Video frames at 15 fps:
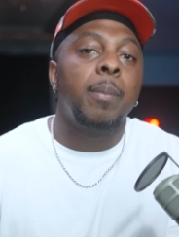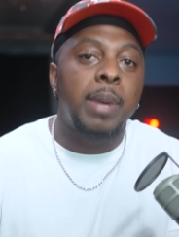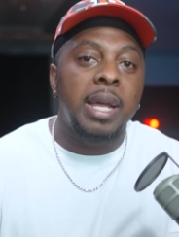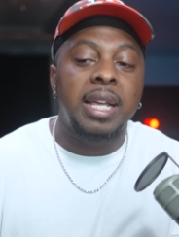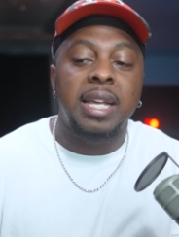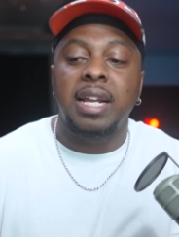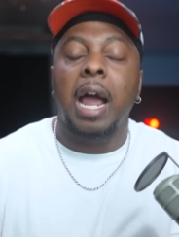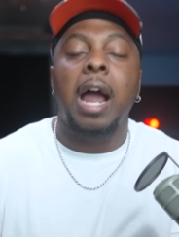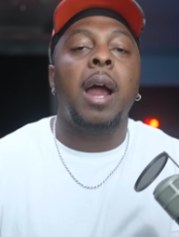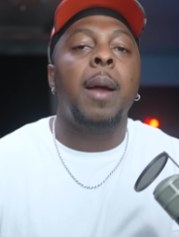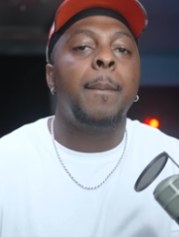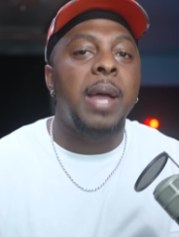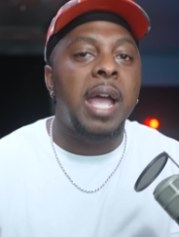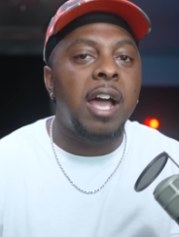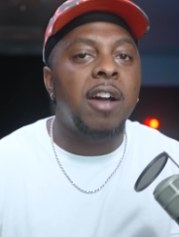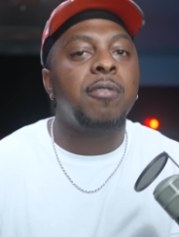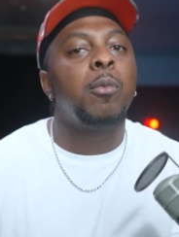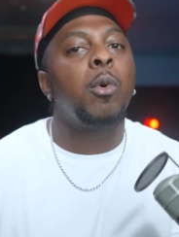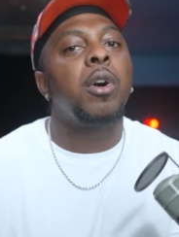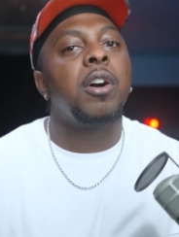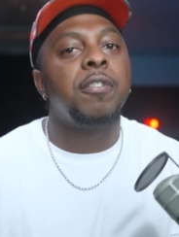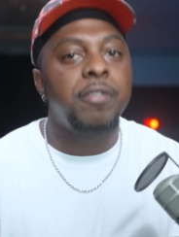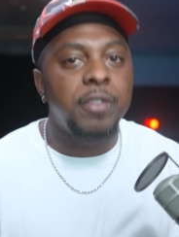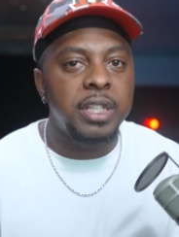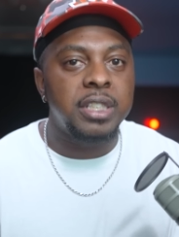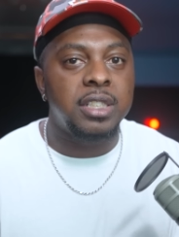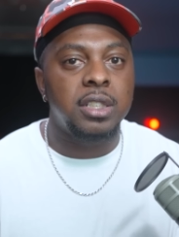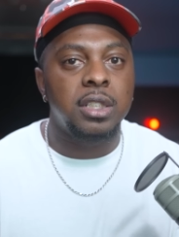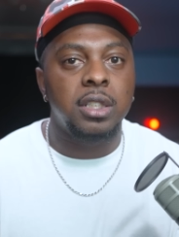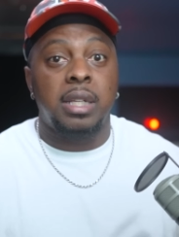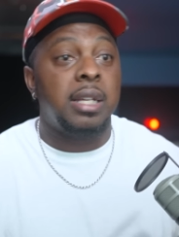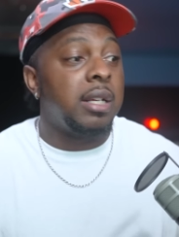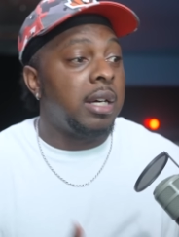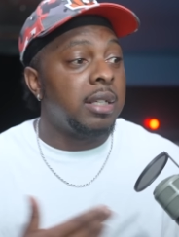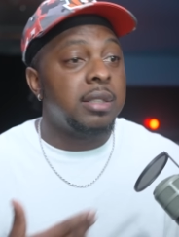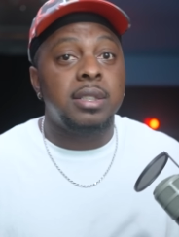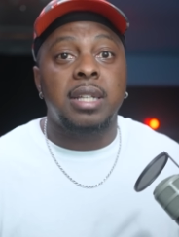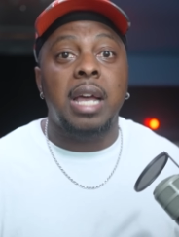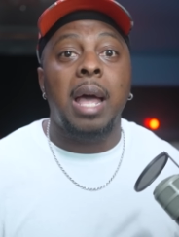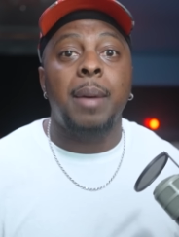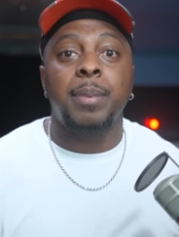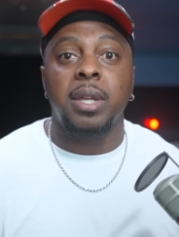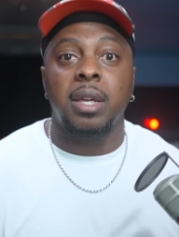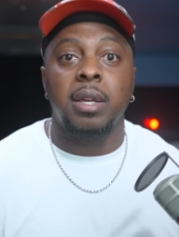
making our path more efficient. Then others copy